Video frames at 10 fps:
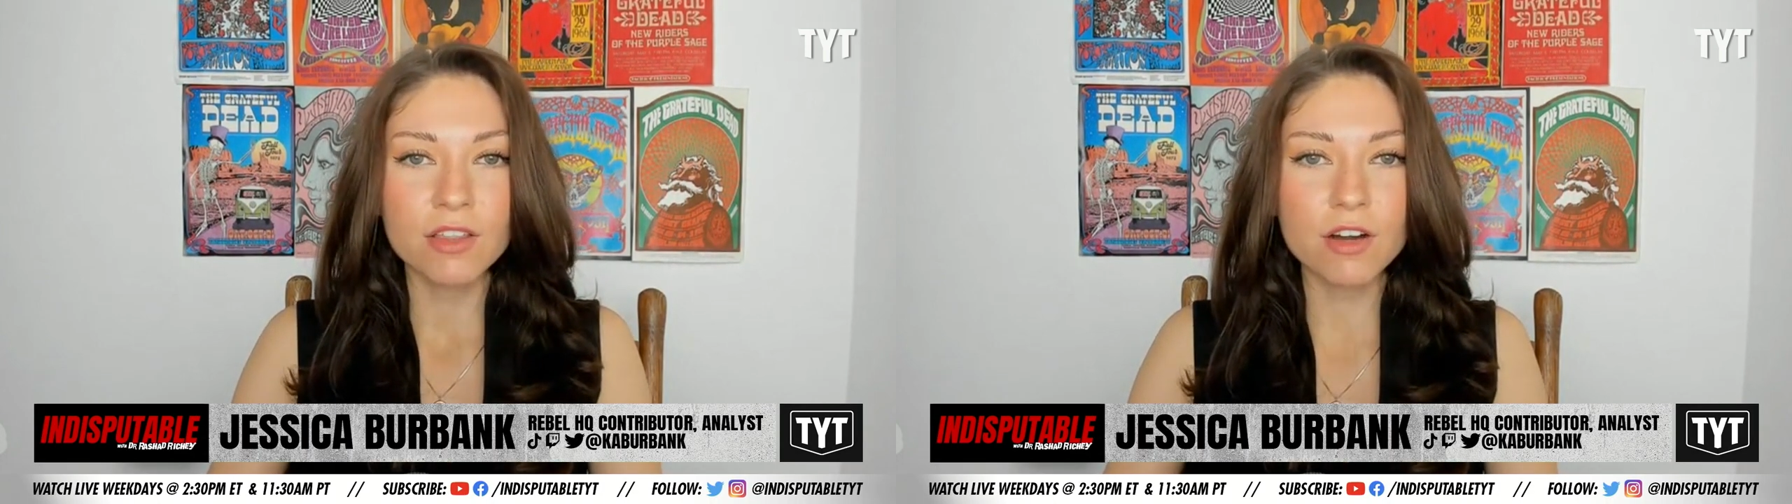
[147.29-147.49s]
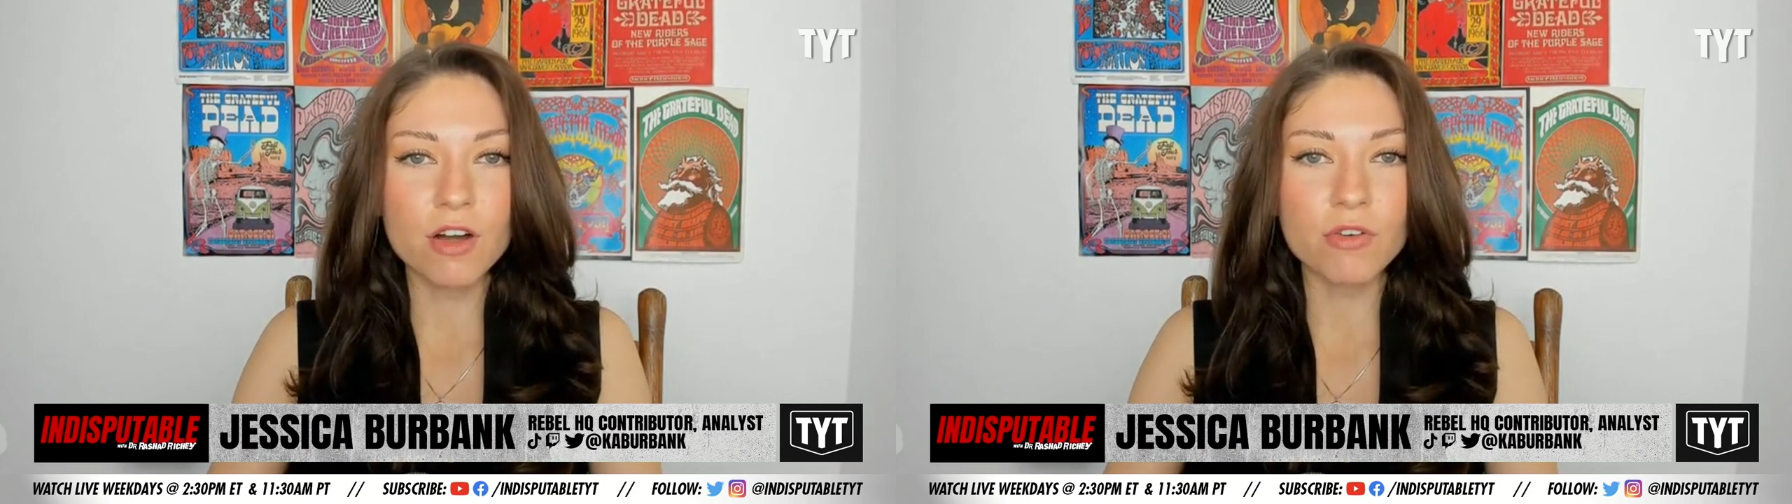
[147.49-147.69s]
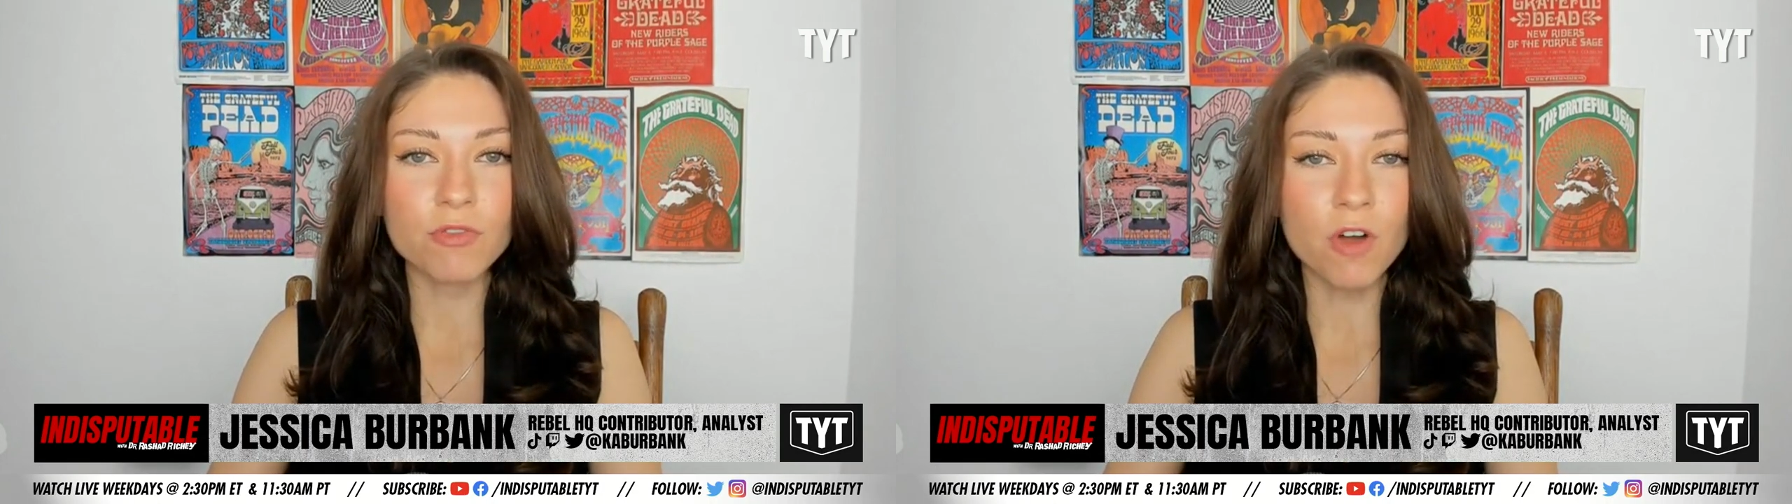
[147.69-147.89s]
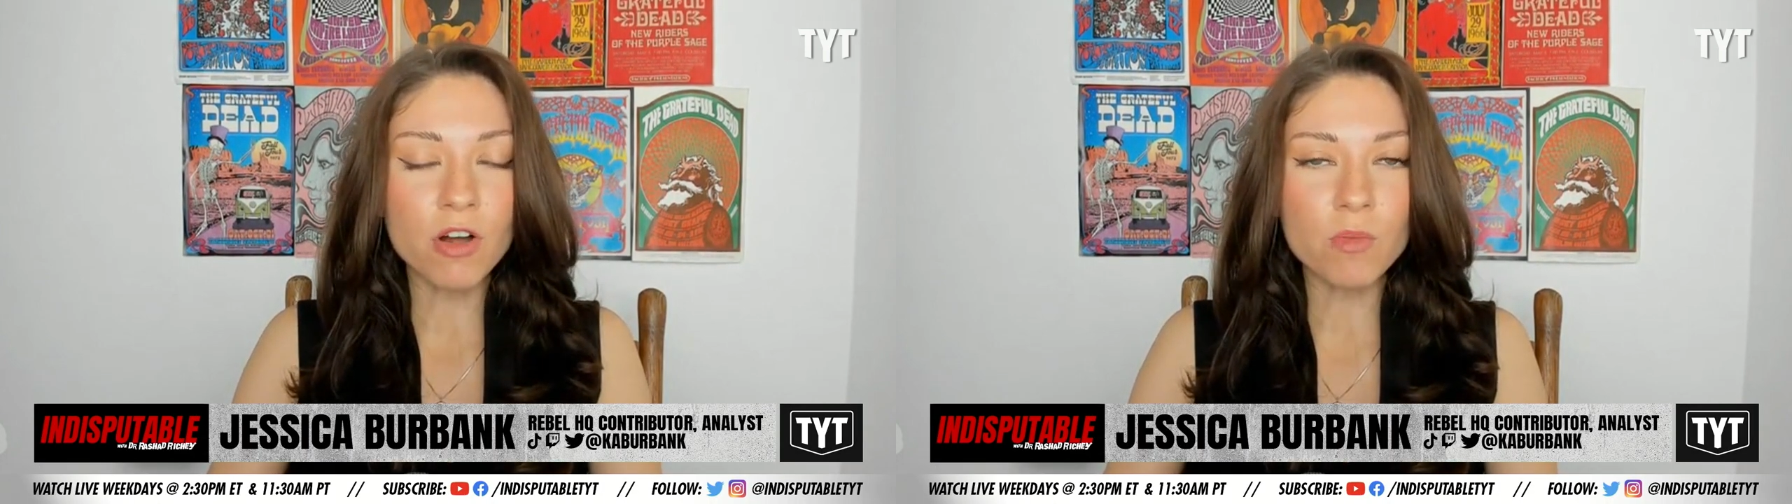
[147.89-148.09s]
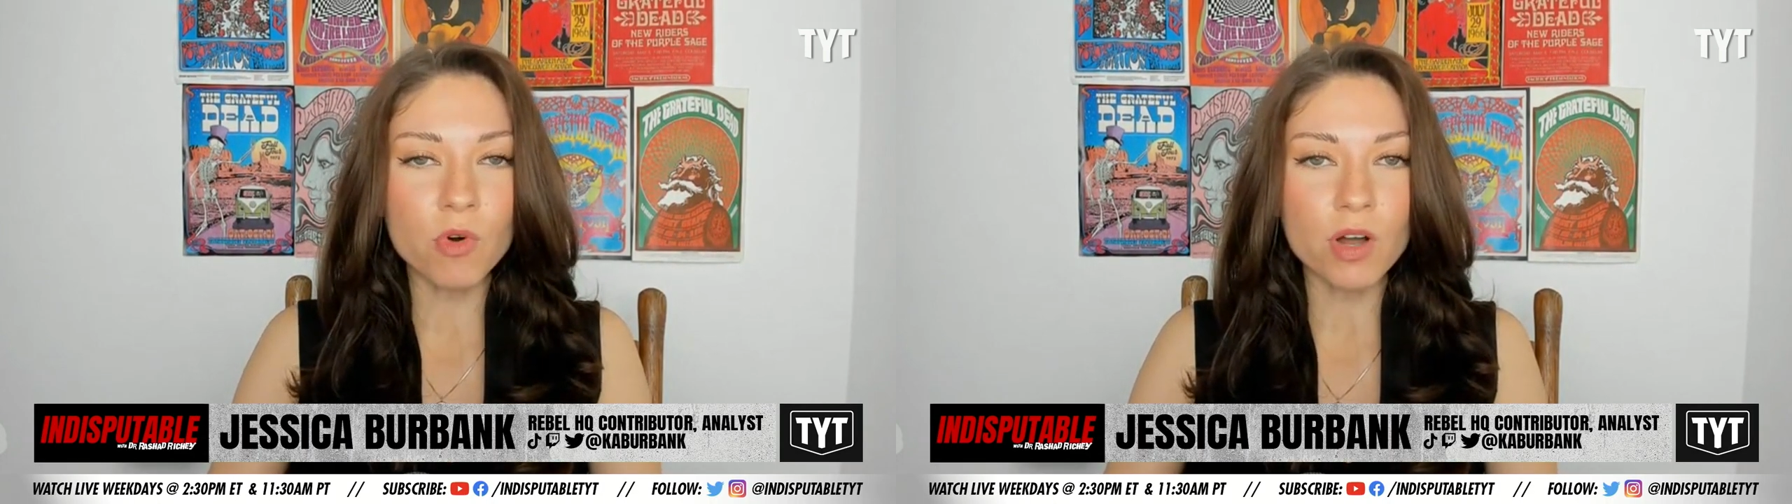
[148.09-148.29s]
there are
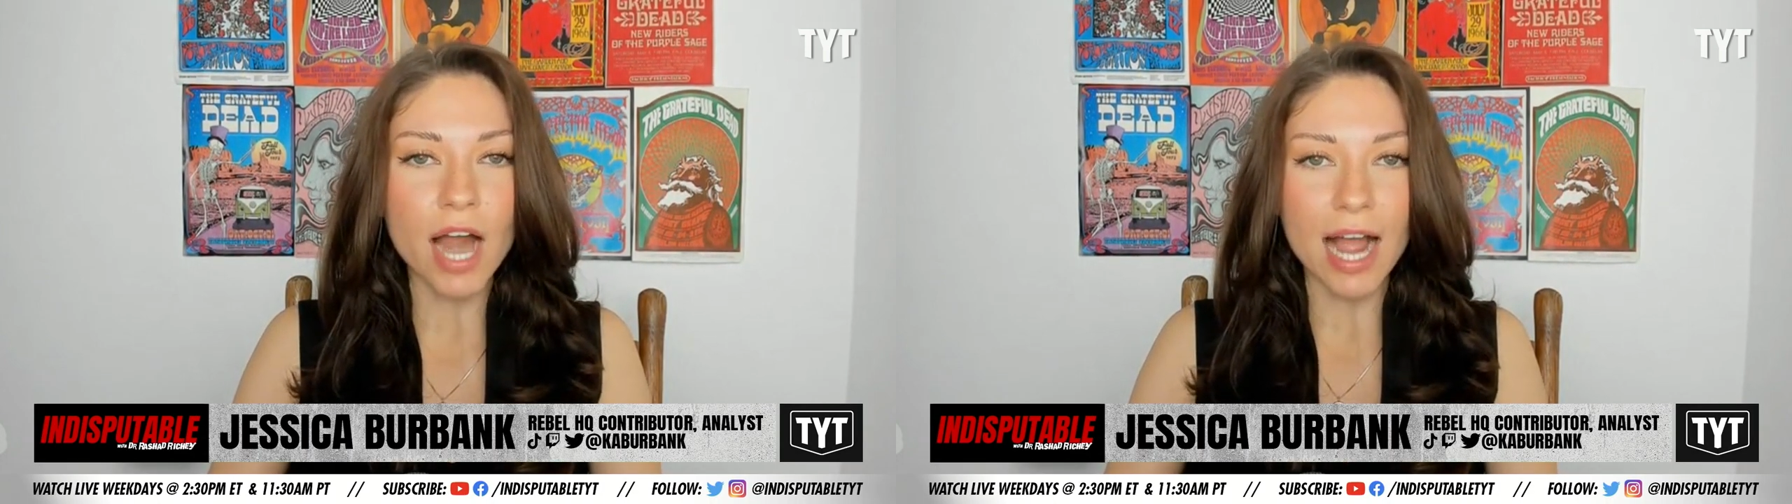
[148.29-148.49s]
far more